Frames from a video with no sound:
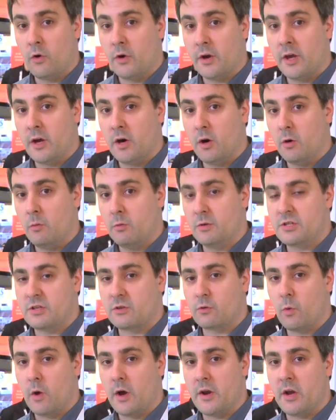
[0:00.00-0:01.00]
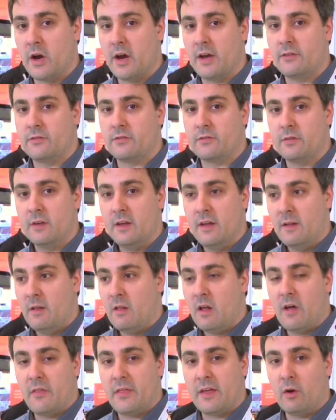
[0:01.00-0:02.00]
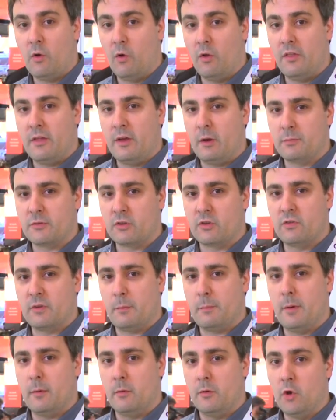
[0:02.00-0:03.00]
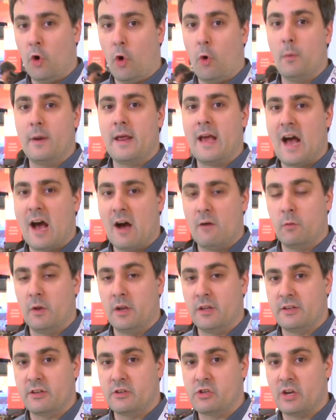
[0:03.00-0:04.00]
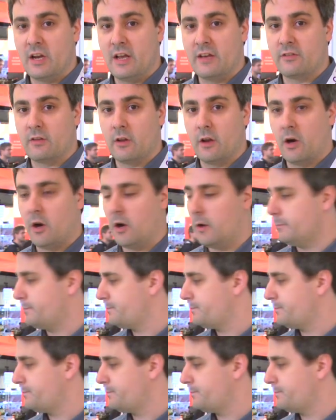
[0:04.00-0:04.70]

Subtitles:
audio, which is quite nice. I think all the obstacles that people normally have with a digital SLR,